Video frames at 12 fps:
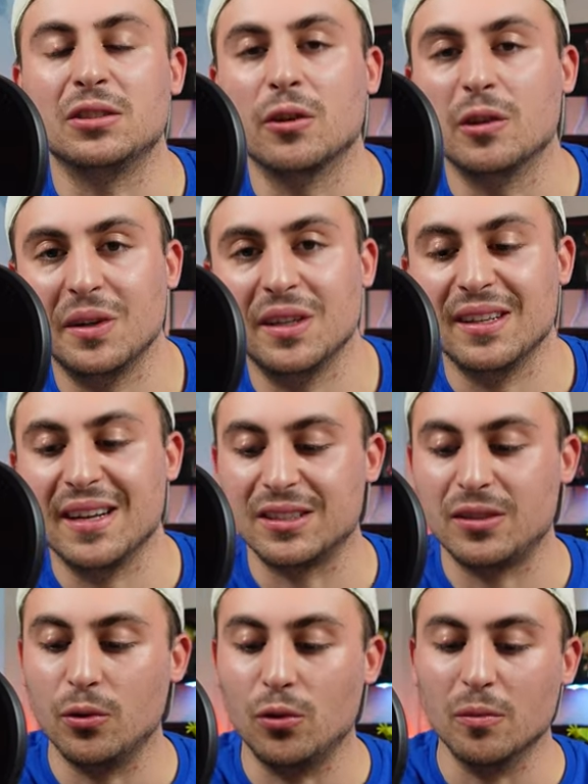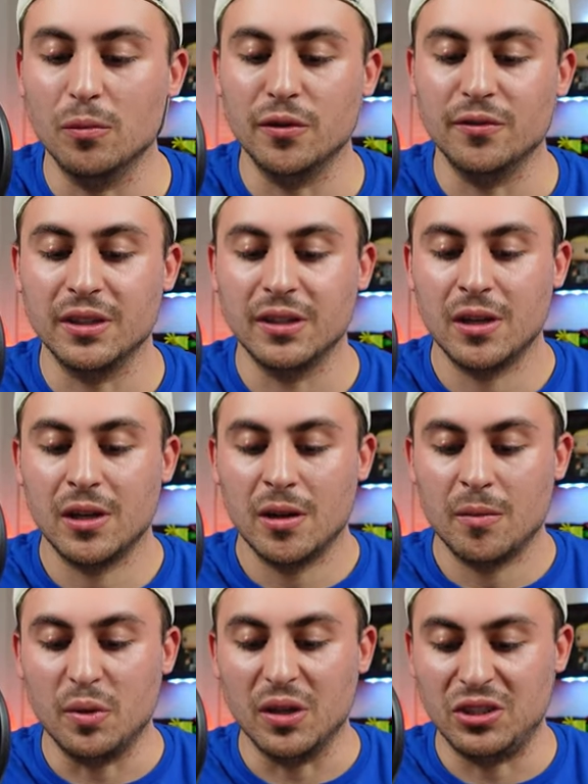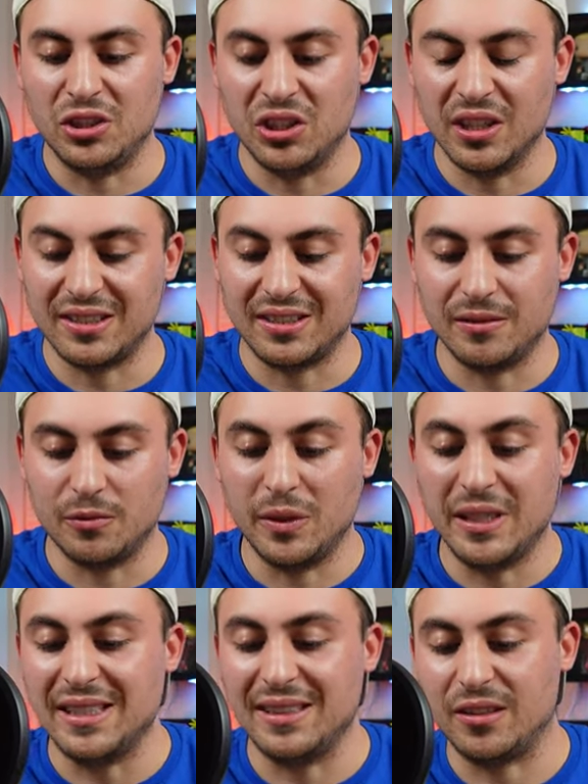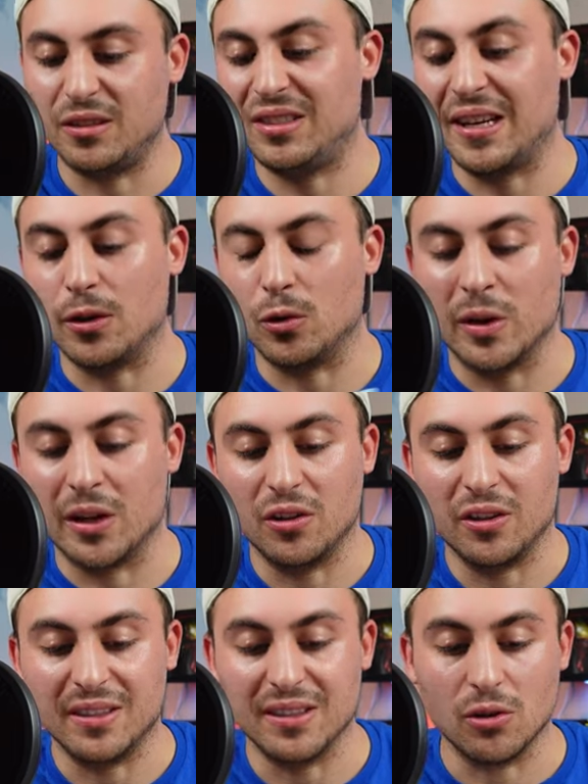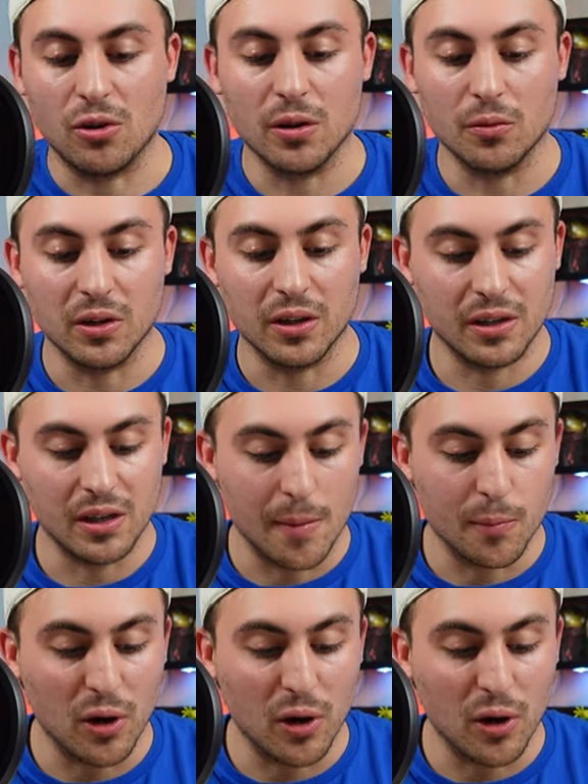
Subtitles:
He's going to be in the next Thor movie, but just, we need to take a quick look at this artwork.